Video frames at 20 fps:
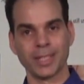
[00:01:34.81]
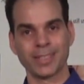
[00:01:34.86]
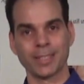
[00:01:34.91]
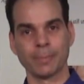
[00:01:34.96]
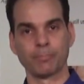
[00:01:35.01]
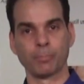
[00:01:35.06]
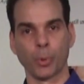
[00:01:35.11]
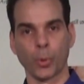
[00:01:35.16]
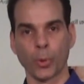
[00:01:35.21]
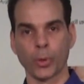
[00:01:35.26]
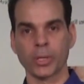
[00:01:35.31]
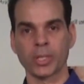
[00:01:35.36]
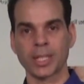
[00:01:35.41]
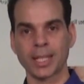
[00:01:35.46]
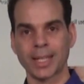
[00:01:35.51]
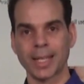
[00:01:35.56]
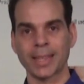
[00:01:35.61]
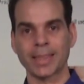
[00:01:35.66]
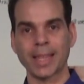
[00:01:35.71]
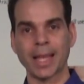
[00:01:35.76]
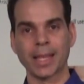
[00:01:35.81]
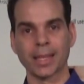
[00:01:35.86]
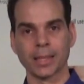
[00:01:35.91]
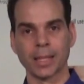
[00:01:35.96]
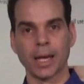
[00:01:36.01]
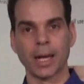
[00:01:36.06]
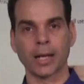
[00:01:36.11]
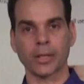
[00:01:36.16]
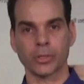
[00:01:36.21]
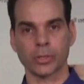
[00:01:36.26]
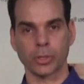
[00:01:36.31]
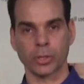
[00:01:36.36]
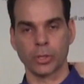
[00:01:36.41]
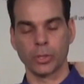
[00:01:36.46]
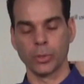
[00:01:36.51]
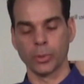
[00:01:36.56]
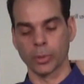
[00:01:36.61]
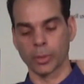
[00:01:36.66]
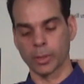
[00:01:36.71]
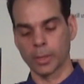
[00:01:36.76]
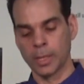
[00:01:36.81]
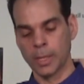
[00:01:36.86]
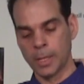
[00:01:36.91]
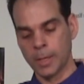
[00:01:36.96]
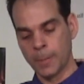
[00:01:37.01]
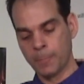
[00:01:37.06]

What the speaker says: It's important to get that lock secure.